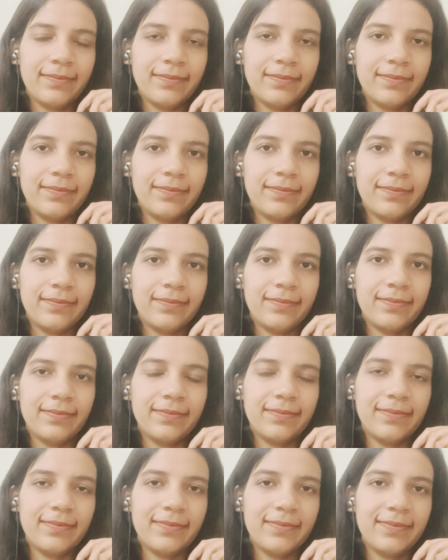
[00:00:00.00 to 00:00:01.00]

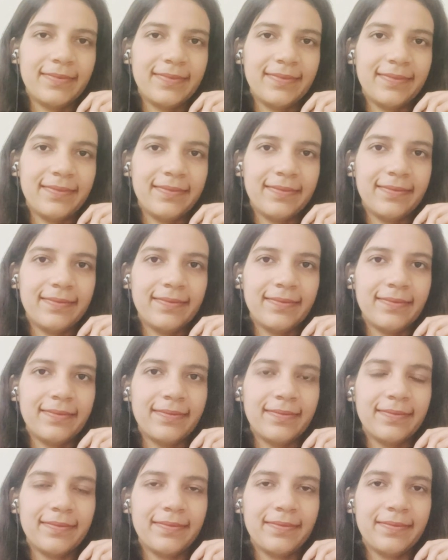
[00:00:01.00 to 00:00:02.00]

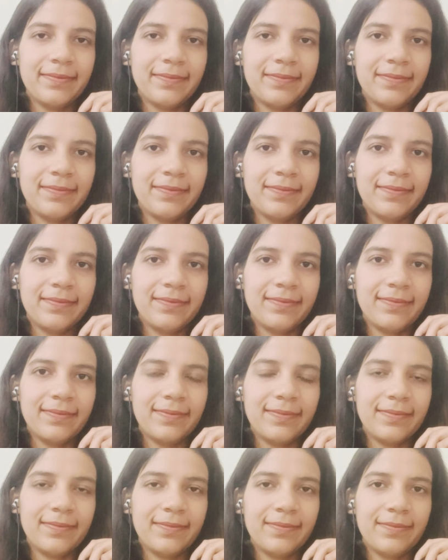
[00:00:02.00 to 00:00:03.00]

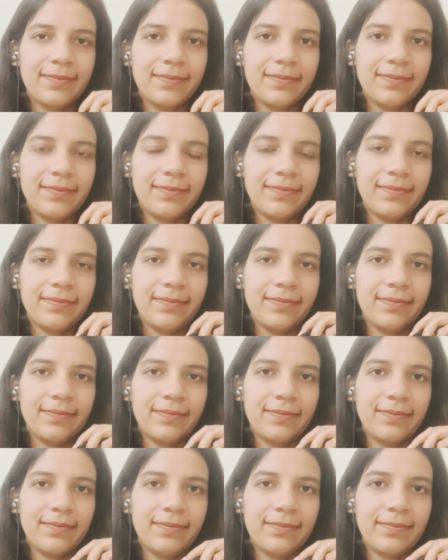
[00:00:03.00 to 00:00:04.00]

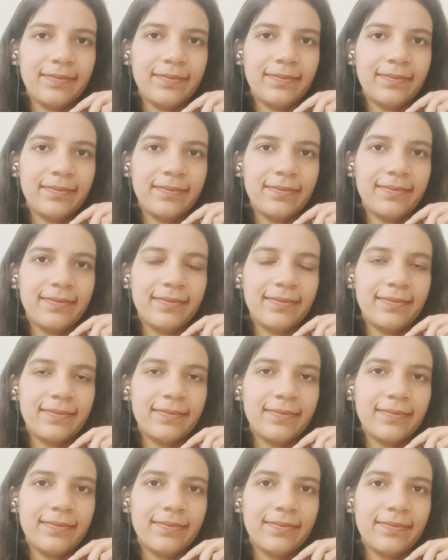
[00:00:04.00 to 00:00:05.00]

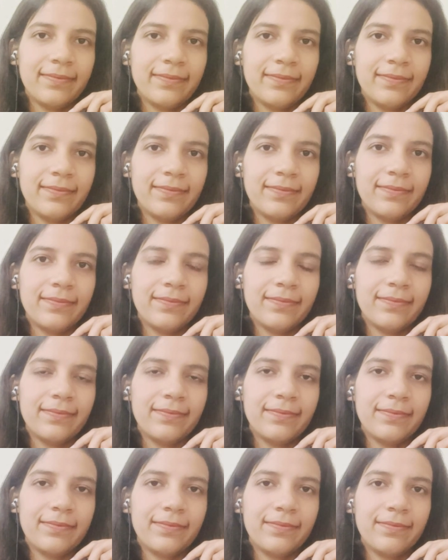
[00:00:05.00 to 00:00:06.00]

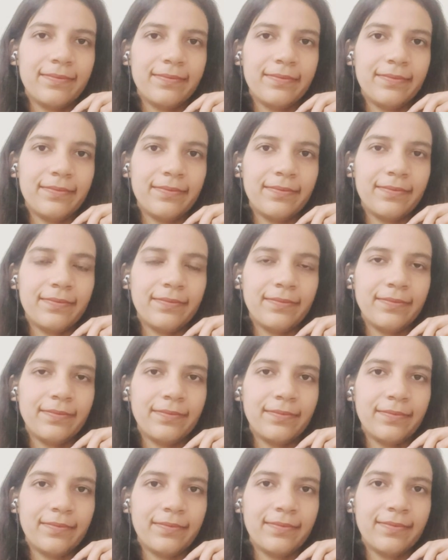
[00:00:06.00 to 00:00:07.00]

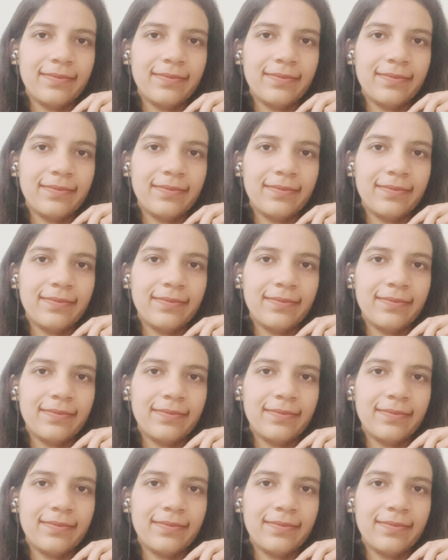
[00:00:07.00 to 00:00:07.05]
This person isn't speaking.